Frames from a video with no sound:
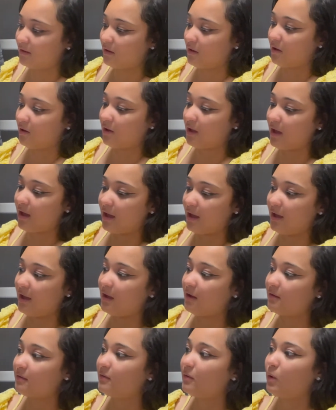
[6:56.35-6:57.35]

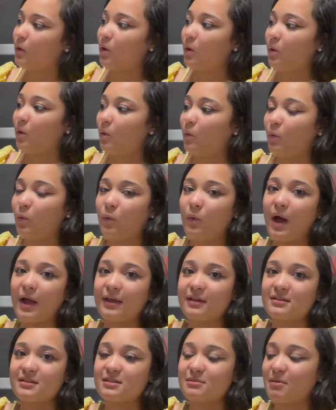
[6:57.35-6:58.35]
Okay. Oh, I
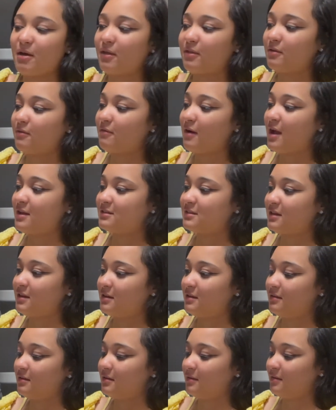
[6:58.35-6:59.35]
can smell the
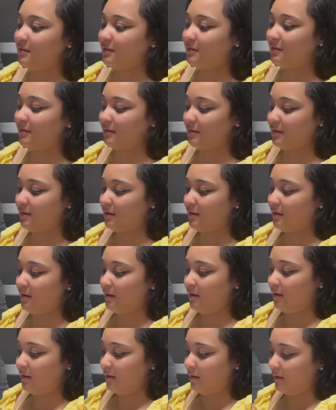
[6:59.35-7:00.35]
resin.
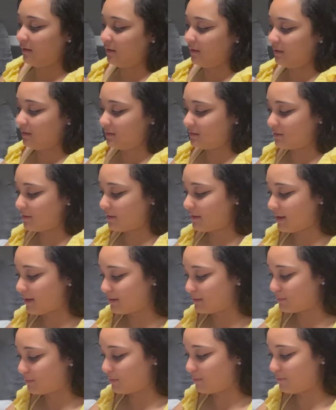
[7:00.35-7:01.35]
So
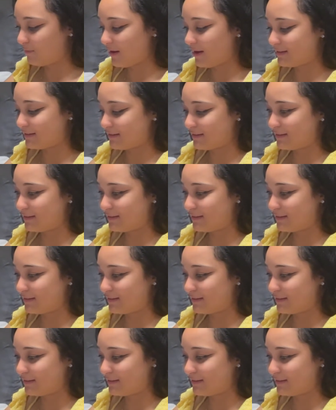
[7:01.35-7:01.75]
that's what resin